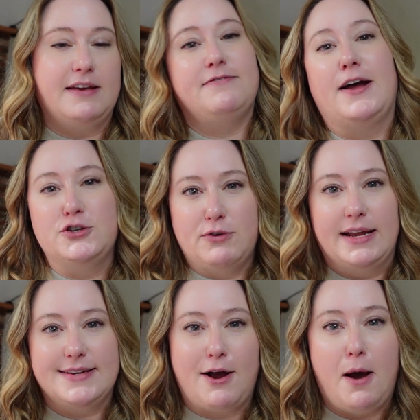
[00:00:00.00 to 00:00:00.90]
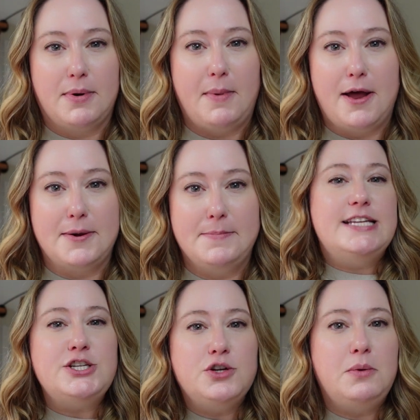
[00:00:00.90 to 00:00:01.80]
fun trend at Copper Bottom.
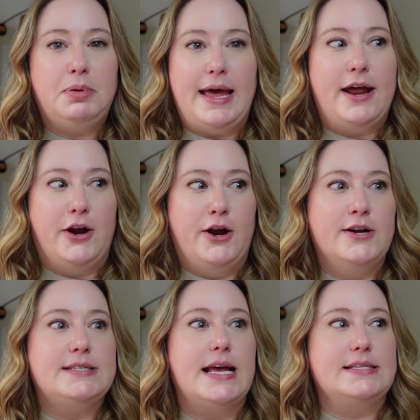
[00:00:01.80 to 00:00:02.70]
Digital planners,